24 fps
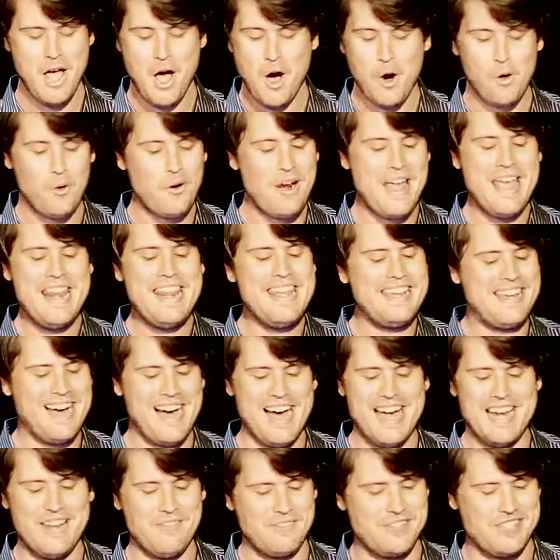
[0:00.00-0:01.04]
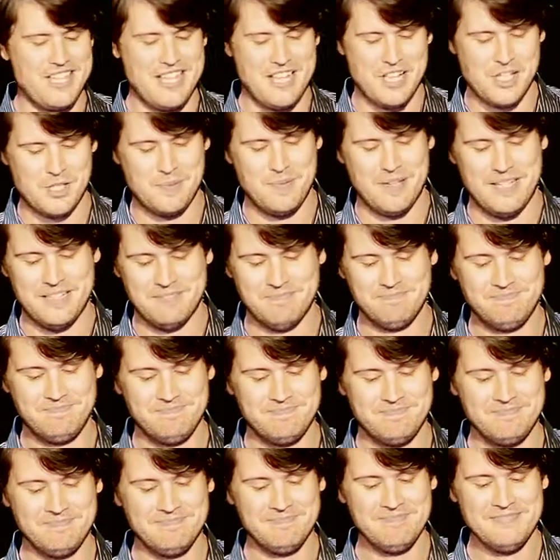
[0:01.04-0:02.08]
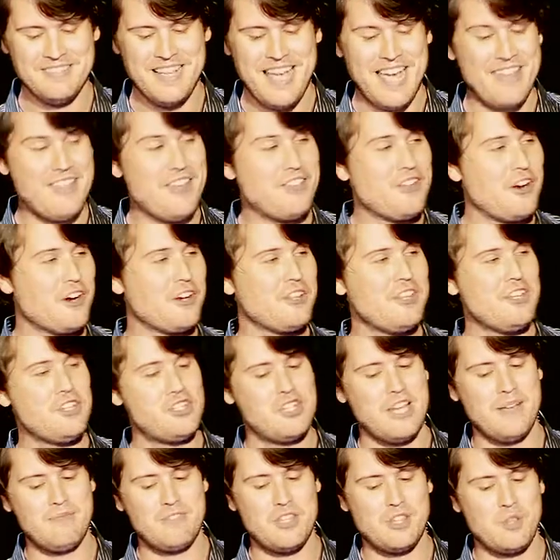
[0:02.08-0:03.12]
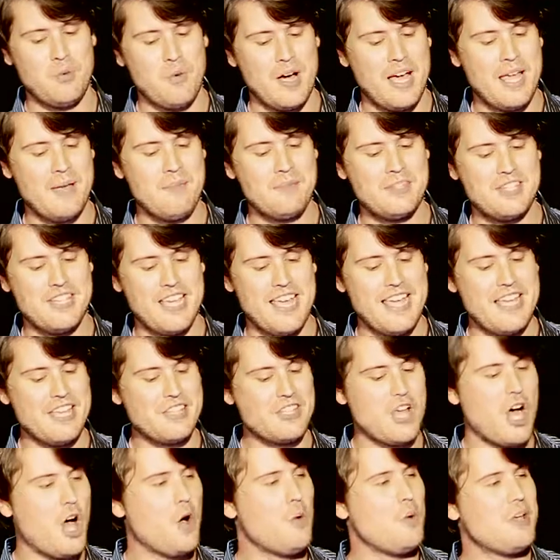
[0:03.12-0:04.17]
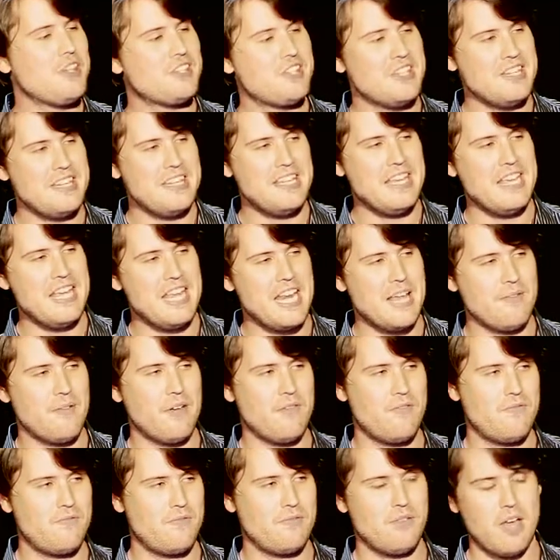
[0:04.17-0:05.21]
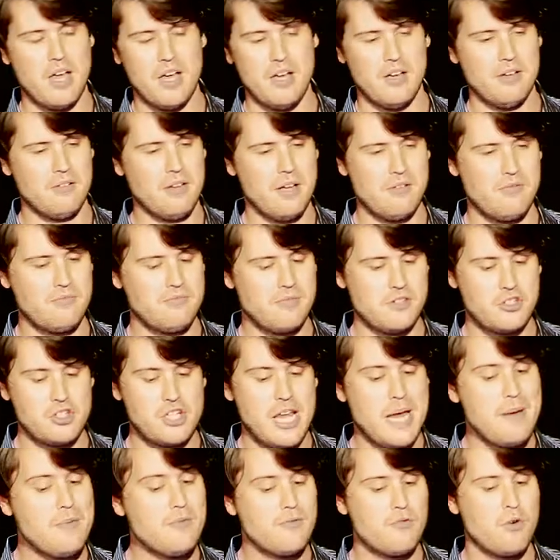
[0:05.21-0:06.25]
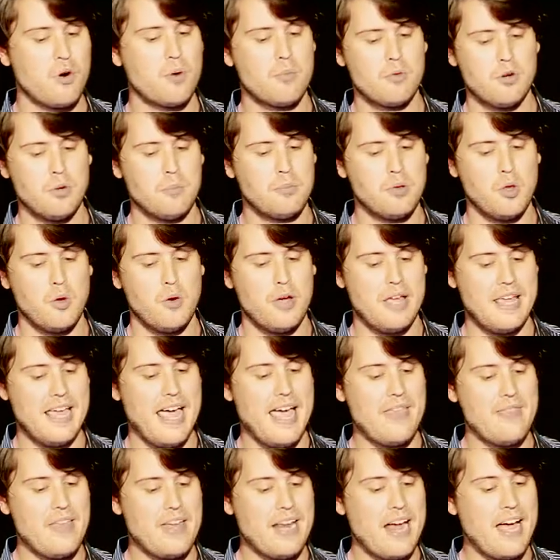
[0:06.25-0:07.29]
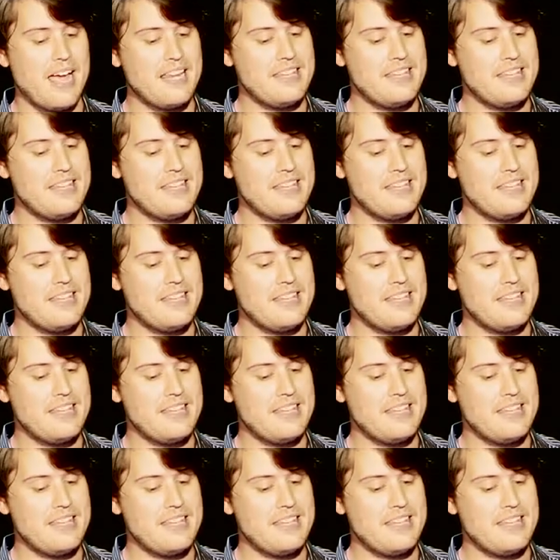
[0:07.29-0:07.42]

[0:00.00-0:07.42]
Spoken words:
Or any kind of salesman. And that the early shift at the YMCA is always in need of a shame former employee. And that I